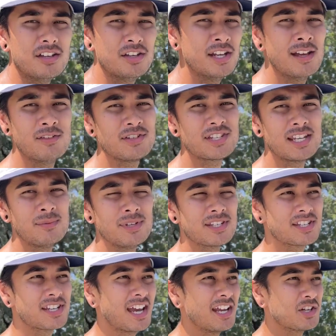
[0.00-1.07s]
You never see me
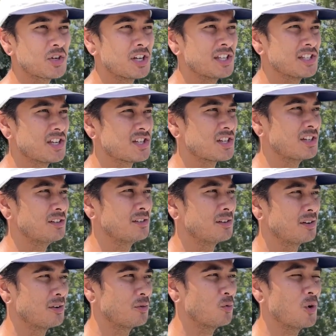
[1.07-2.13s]
skate transition,
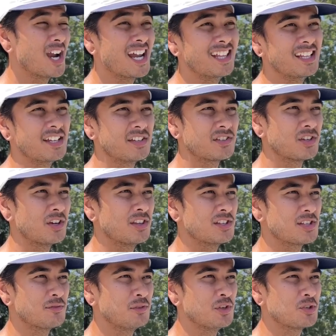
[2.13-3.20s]
rarely. So
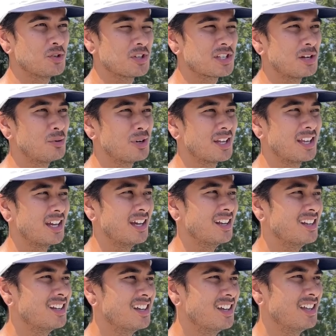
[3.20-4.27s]
there's a few tricks I want to get.
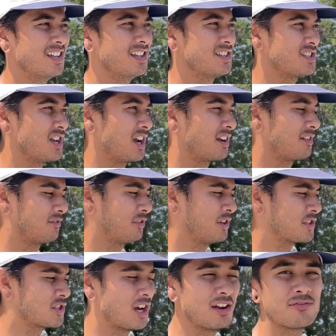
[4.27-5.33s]
It's like
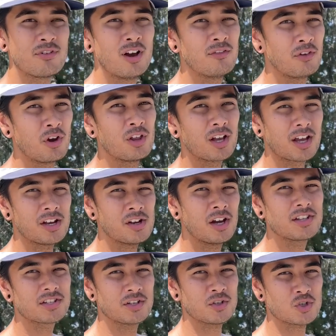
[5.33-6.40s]
frontside five-oh, like a
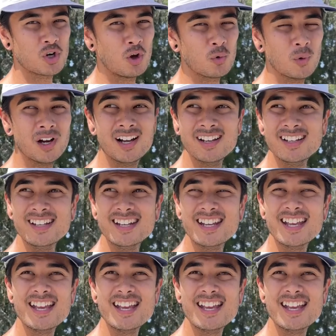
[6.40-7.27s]
nice controlled one.